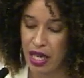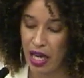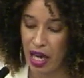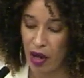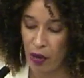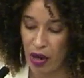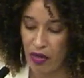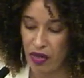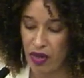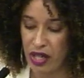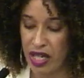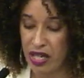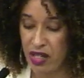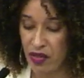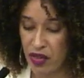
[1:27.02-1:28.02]
However,
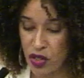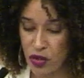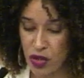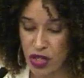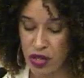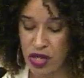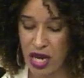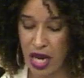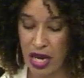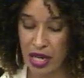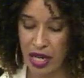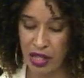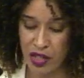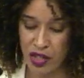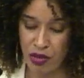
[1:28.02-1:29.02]
individuals are not
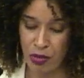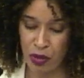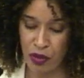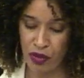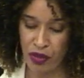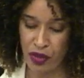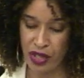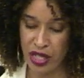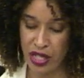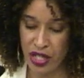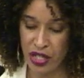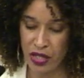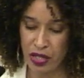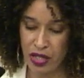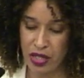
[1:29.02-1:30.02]
eligible for an
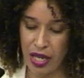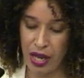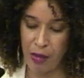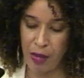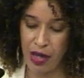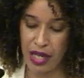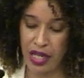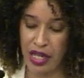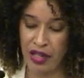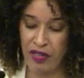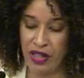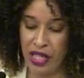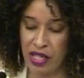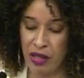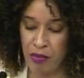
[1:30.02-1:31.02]
additional time credit if
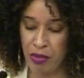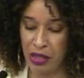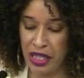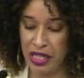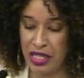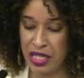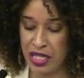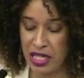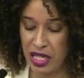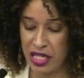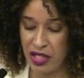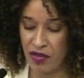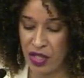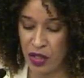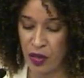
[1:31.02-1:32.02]
they complete
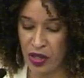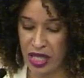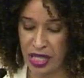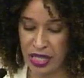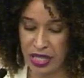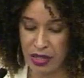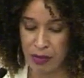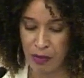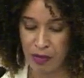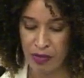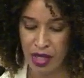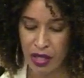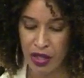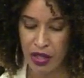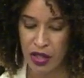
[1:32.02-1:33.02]
successive degrees.
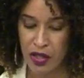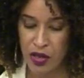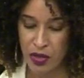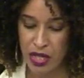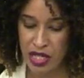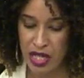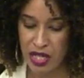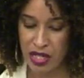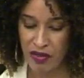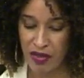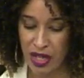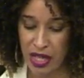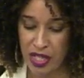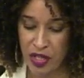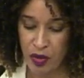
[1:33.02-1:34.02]
To
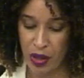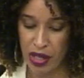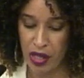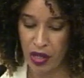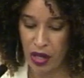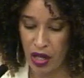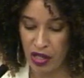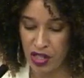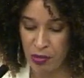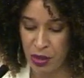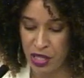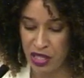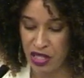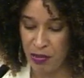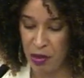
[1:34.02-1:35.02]
incentivize greater college
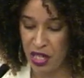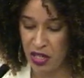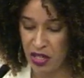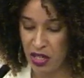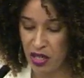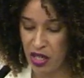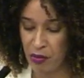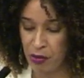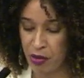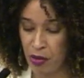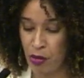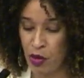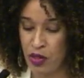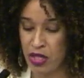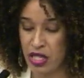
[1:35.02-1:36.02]
participation and
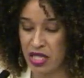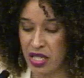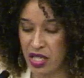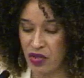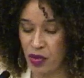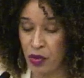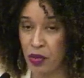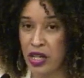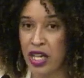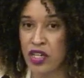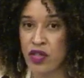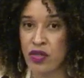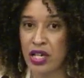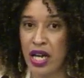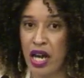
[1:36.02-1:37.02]
promote successful
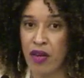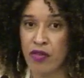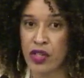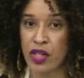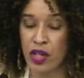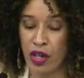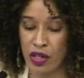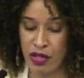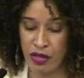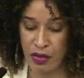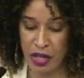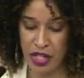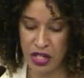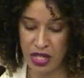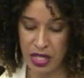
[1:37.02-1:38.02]
reentry after
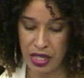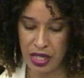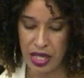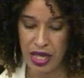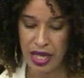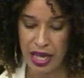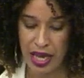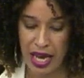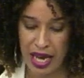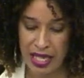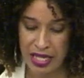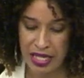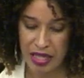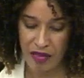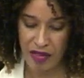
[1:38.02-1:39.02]
incarceration,
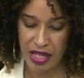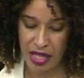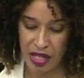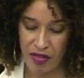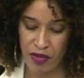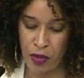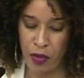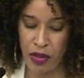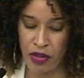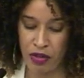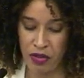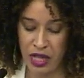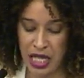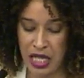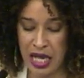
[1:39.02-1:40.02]

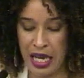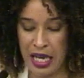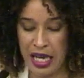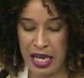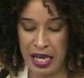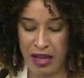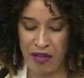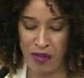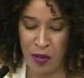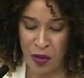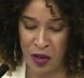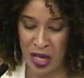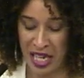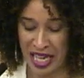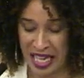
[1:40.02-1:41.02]

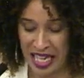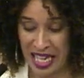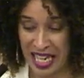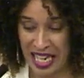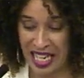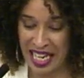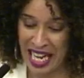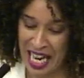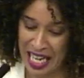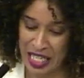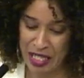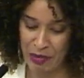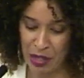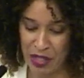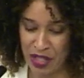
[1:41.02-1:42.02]
S7843A4888,
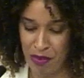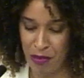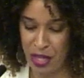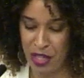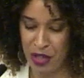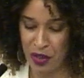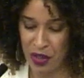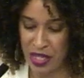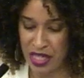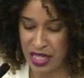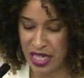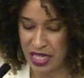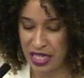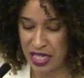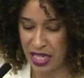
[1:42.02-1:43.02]
sponsored by New York
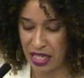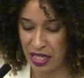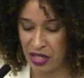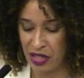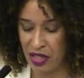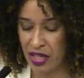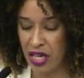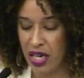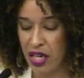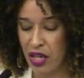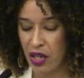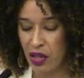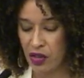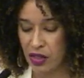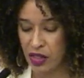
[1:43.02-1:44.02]
State Senator
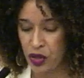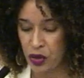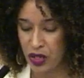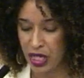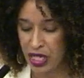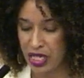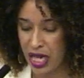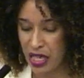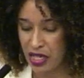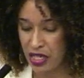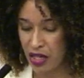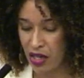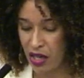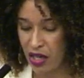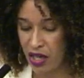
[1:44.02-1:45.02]
Julia
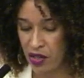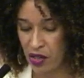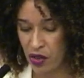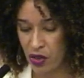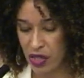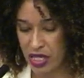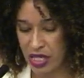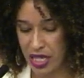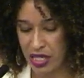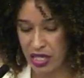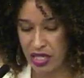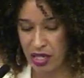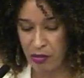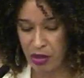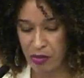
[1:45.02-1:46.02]
Salazar and New York State
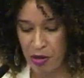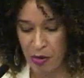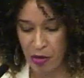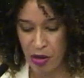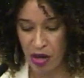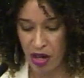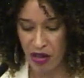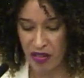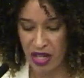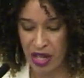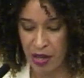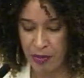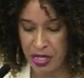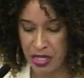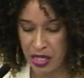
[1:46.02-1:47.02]
Assembly Member Harvey
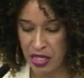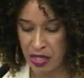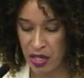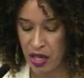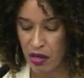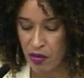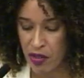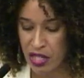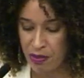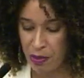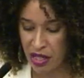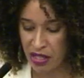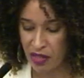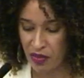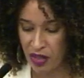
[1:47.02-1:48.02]
Epstein,
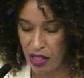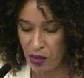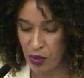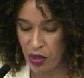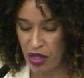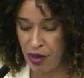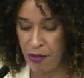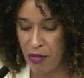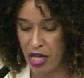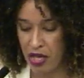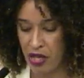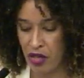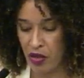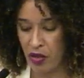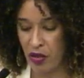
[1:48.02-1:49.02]
respectively, would amend
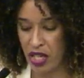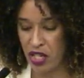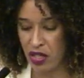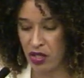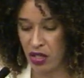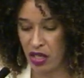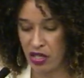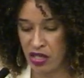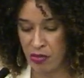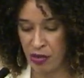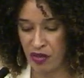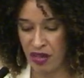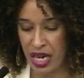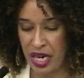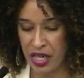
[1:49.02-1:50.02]
the correction law to
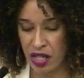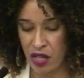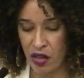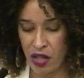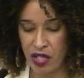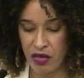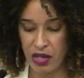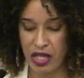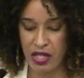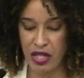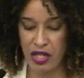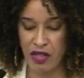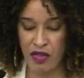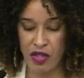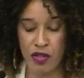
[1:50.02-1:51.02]
provide incarcerated
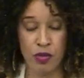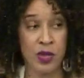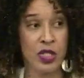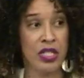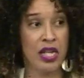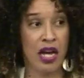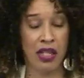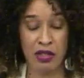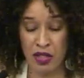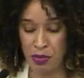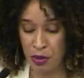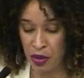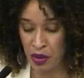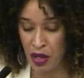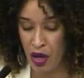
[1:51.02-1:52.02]
individuals
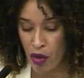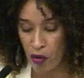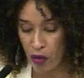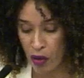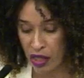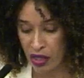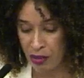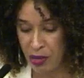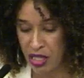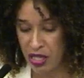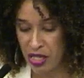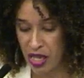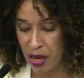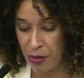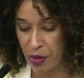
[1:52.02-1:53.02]
eligible for a limited
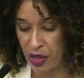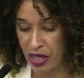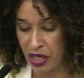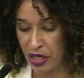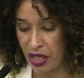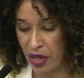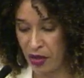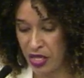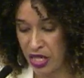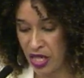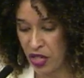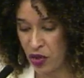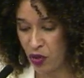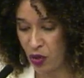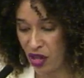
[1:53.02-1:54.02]
time credit allowance a
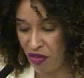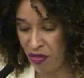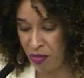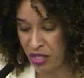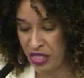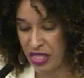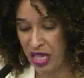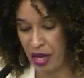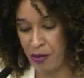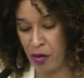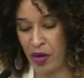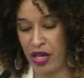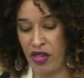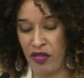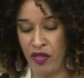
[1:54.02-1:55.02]
12 month time
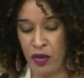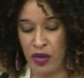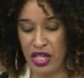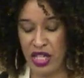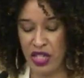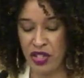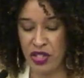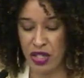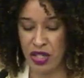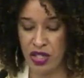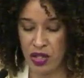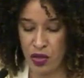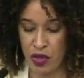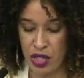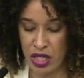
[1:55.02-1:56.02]
credit for each
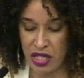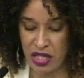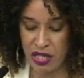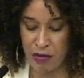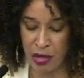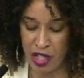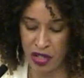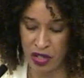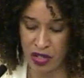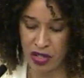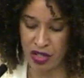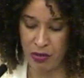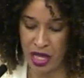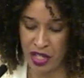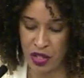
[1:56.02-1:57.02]
associate's,
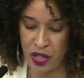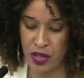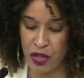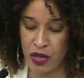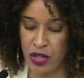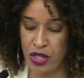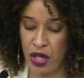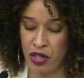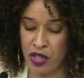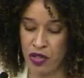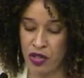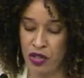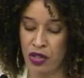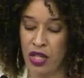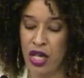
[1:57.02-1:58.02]
bachelor's, master's, or
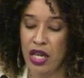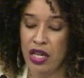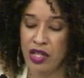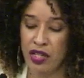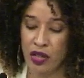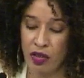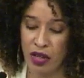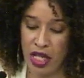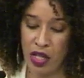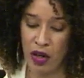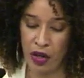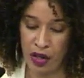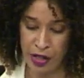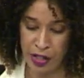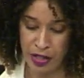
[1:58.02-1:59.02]
doctoral degree
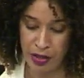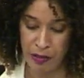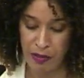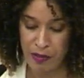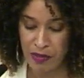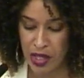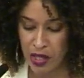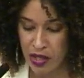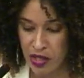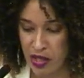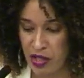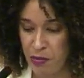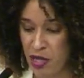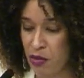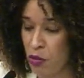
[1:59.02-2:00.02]
earned. To speak